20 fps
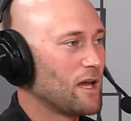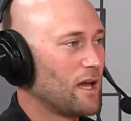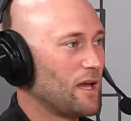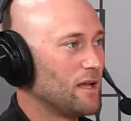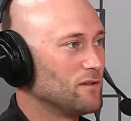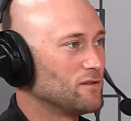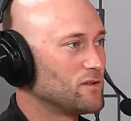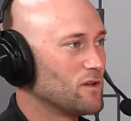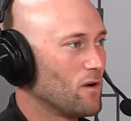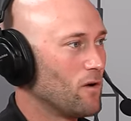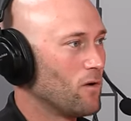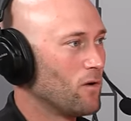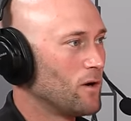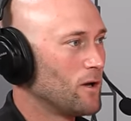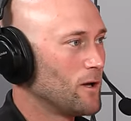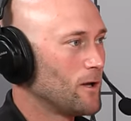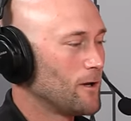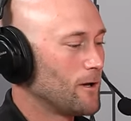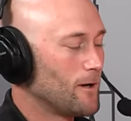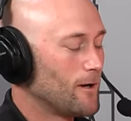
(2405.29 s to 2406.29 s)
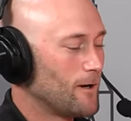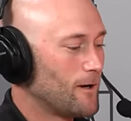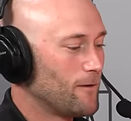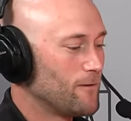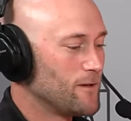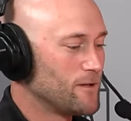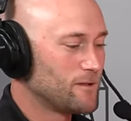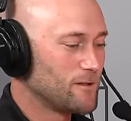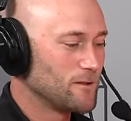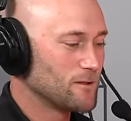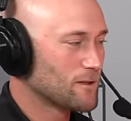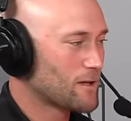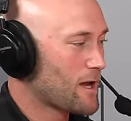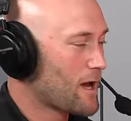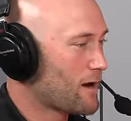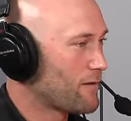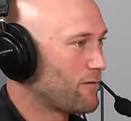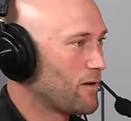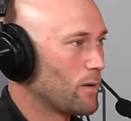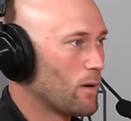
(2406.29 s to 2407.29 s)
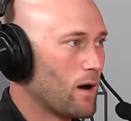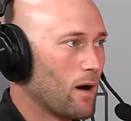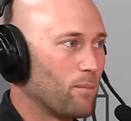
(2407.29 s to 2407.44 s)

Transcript: And so uh, this is kind of a,